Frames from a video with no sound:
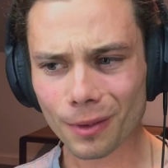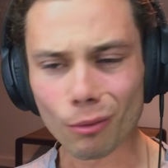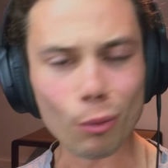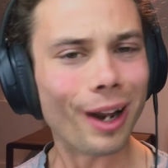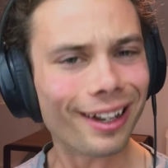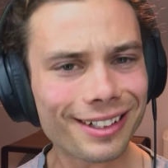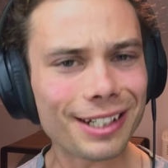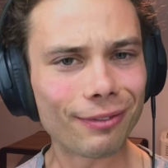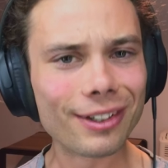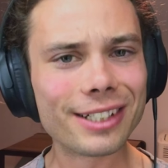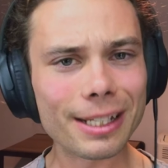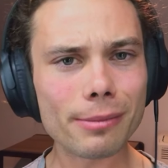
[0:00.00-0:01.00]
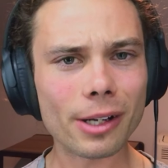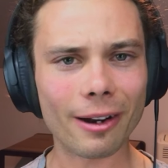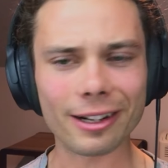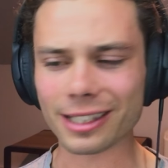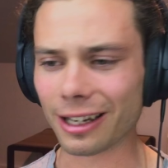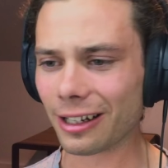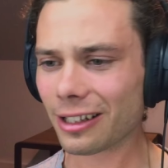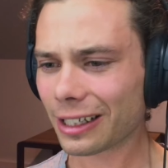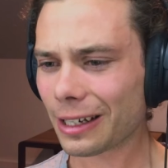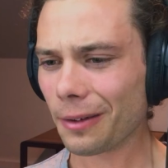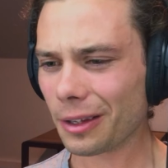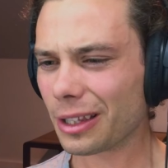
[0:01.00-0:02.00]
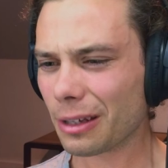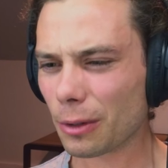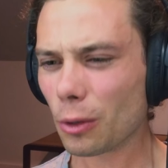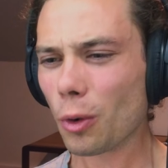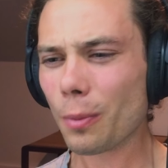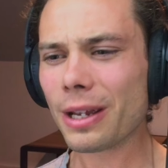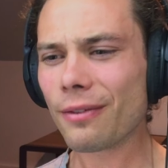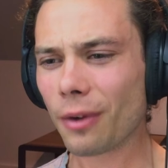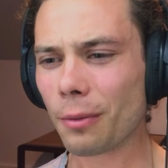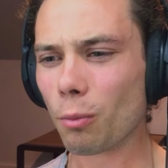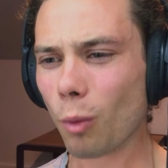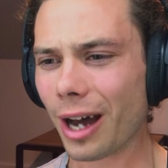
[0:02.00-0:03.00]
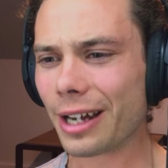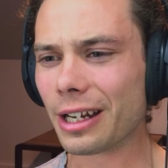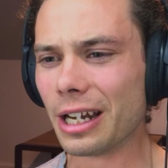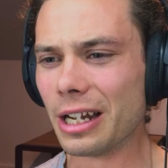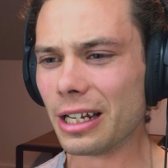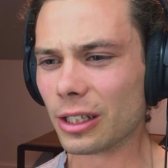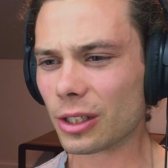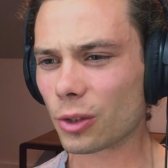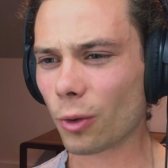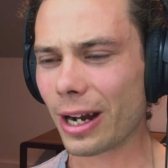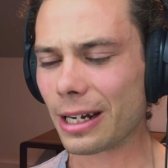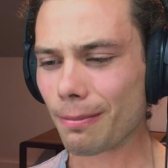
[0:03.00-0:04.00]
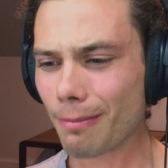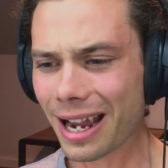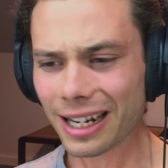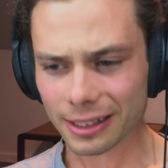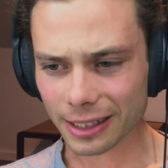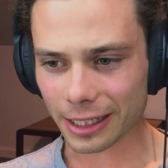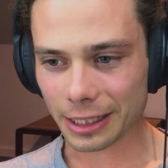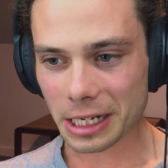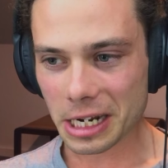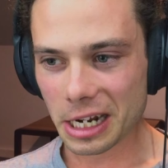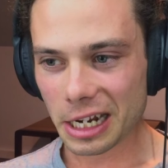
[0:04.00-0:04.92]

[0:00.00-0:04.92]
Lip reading: relatively similar, I'd say. Like they would all be from one straight magazine,